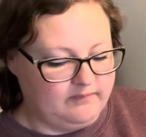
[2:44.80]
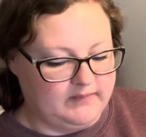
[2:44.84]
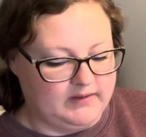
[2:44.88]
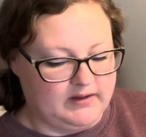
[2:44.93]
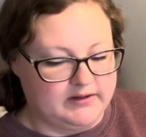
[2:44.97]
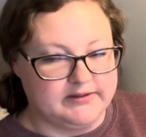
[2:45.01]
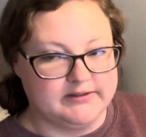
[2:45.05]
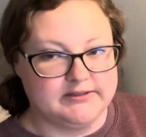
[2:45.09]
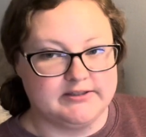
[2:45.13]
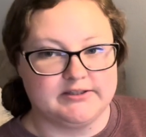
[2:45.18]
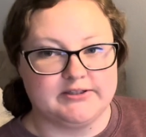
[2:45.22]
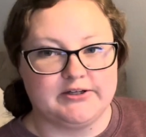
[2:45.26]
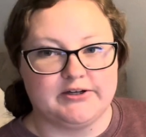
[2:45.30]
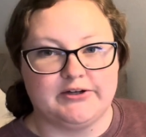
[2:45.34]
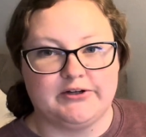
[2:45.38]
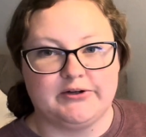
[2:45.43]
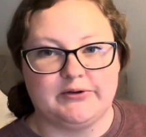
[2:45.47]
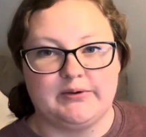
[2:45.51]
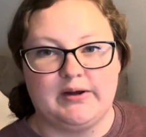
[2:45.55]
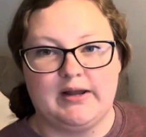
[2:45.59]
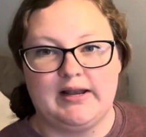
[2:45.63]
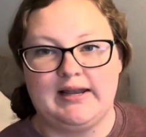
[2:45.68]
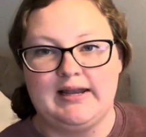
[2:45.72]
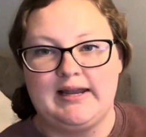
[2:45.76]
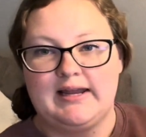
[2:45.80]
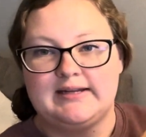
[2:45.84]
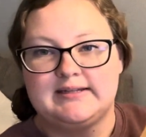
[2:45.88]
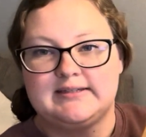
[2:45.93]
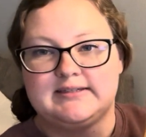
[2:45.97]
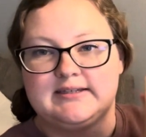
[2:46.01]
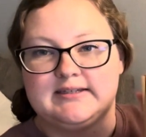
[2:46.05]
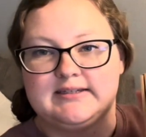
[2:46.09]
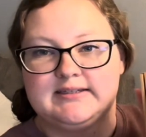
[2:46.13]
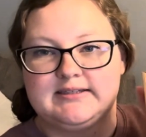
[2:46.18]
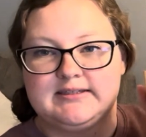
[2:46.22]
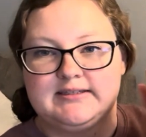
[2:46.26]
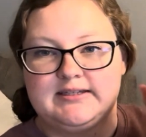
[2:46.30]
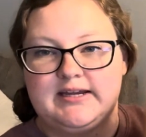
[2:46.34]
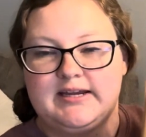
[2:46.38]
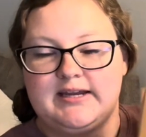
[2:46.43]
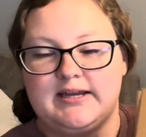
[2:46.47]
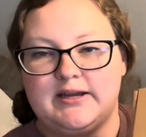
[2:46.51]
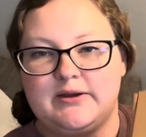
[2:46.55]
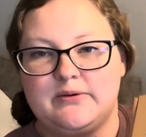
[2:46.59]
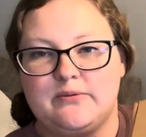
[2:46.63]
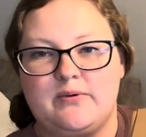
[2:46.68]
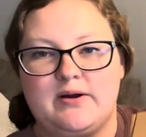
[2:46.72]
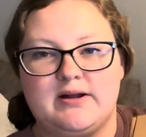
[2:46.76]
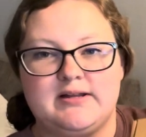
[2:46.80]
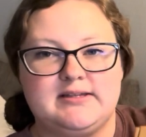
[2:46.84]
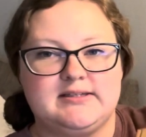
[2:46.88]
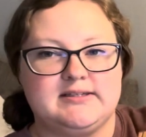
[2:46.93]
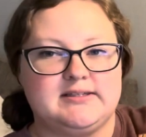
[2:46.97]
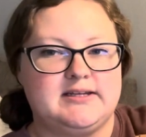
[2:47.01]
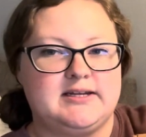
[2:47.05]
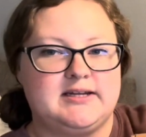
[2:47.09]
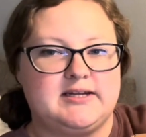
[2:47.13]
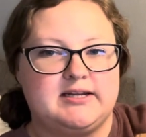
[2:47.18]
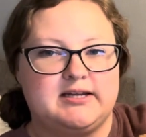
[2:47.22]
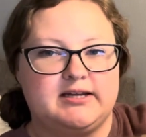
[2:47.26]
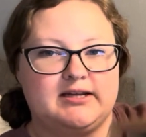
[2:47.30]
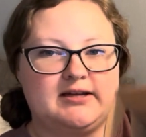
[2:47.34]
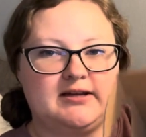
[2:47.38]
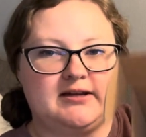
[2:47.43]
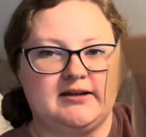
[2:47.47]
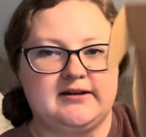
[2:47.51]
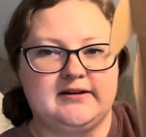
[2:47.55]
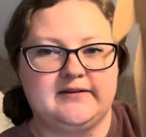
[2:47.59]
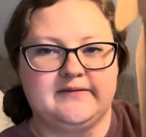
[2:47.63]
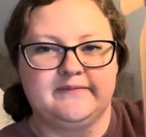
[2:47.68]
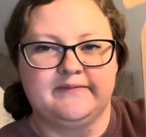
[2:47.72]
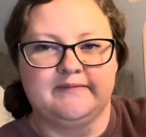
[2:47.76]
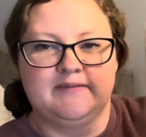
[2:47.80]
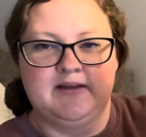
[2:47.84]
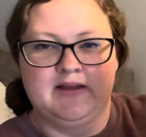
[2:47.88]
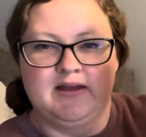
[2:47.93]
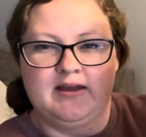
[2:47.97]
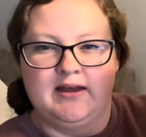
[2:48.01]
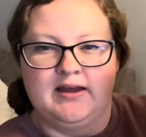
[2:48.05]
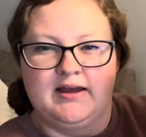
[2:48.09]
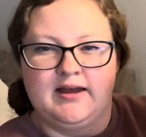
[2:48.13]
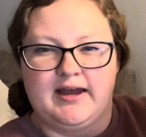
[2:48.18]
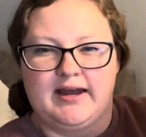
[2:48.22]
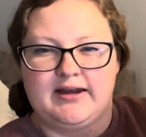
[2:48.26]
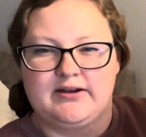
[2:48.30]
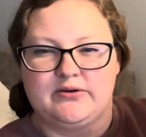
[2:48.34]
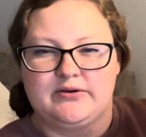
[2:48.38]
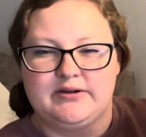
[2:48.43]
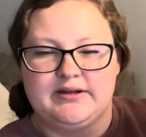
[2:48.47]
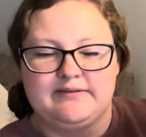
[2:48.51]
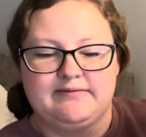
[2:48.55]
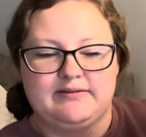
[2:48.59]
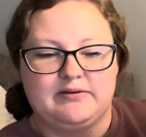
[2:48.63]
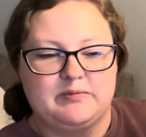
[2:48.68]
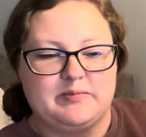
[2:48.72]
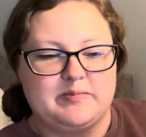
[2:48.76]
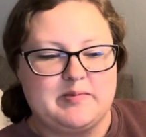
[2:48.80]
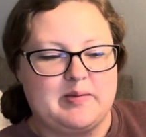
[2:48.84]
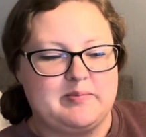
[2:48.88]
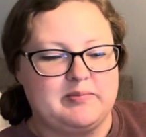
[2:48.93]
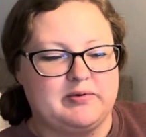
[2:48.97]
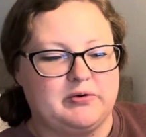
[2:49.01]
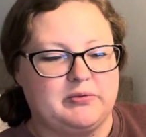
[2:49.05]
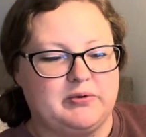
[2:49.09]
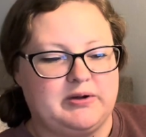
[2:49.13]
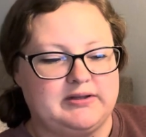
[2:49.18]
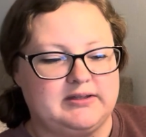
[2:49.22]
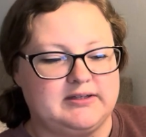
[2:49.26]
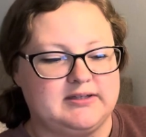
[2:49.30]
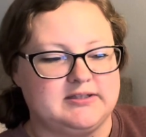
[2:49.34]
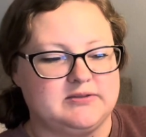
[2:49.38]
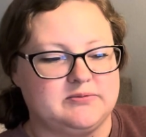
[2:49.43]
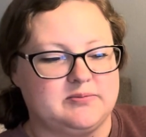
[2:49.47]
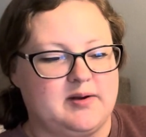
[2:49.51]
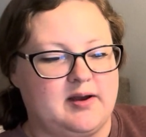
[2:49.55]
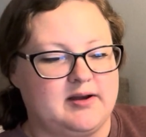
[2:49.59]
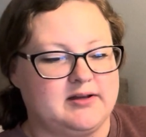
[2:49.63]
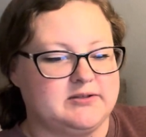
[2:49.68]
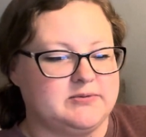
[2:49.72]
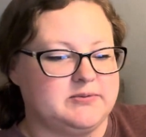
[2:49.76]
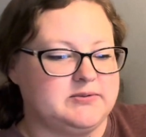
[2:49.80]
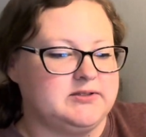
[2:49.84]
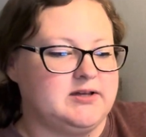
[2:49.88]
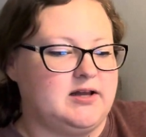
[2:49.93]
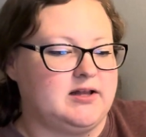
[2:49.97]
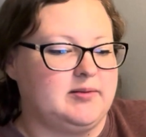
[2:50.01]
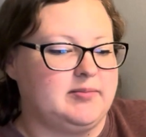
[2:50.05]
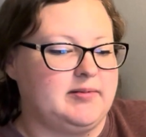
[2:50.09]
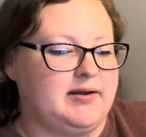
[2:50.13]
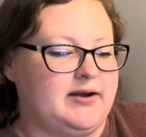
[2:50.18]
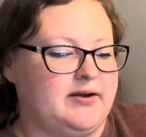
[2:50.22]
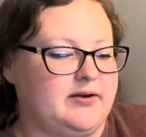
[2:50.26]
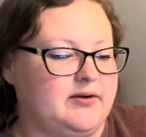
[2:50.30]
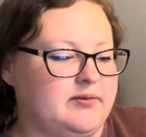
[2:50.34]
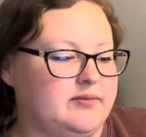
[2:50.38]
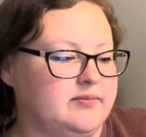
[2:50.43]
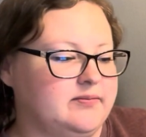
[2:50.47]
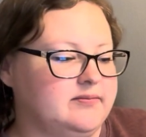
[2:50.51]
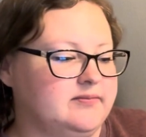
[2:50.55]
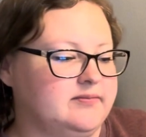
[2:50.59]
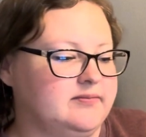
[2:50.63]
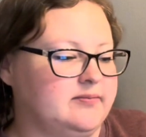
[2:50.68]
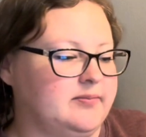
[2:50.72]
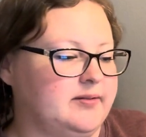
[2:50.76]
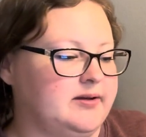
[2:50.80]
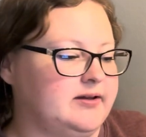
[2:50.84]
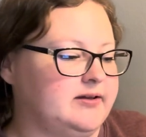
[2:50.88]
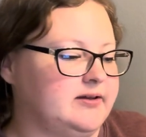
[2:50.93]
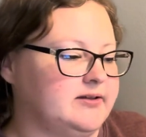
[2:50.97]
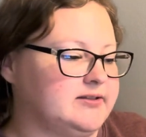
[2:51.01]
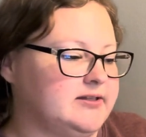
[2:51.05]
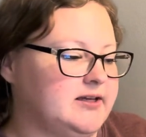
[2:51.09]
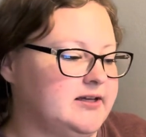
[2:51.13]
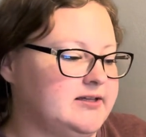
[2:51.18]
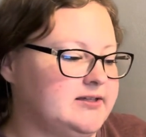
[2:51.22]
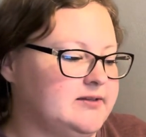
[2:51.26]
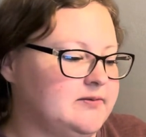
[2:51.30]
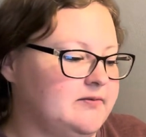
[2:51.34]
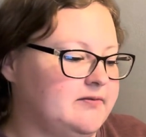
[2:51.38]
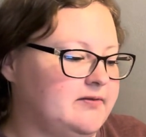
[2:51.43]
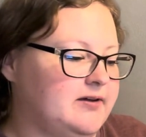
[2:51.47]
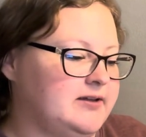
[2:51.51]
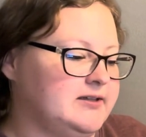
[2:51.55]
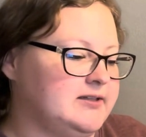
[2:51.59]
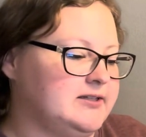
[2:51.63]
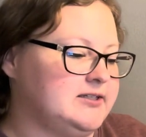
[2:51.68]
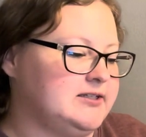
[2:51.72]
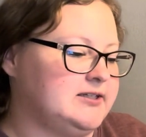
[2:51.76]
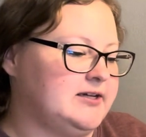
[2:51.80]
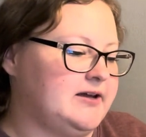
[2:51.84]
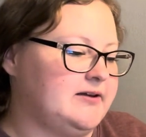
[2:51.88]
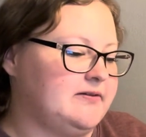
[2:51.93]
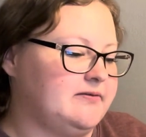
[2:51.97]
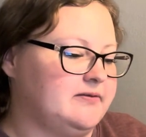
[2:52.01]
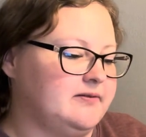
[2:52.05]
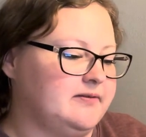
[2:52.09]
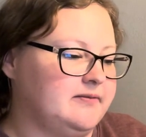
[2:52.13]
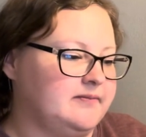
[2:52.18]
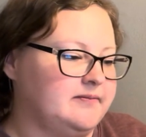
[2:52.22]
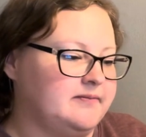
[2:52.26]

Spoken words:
So let's see what's in it. I don't even remember what this box was all about, but it looks like some fun stuff.